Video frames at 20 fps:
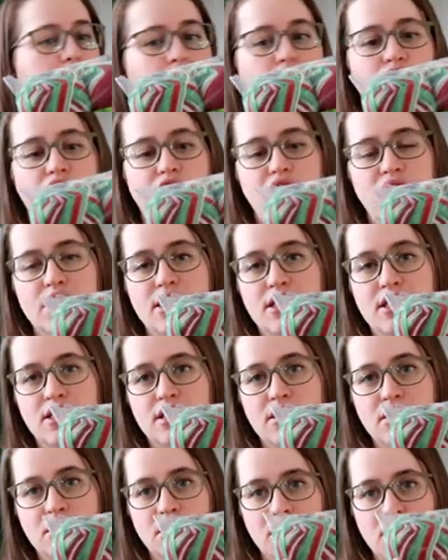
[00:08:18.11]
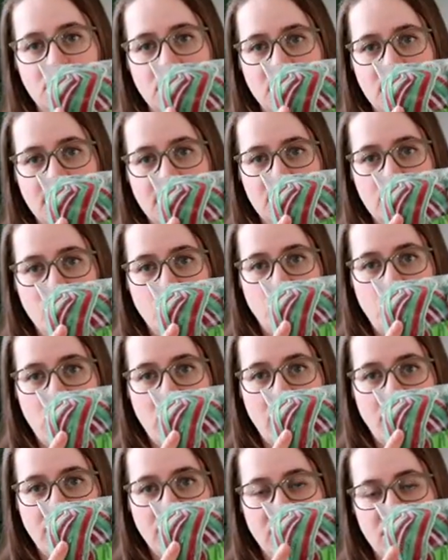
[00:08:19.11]
This is the
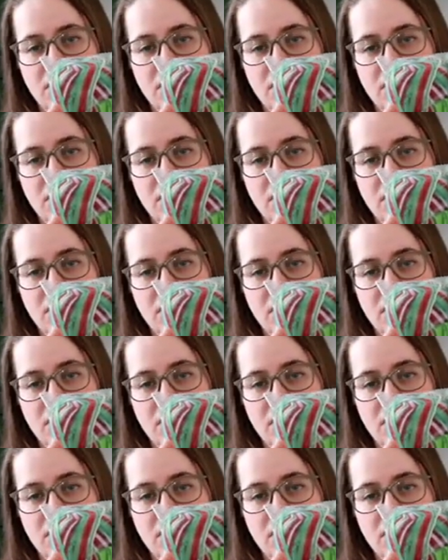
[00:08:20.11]
one,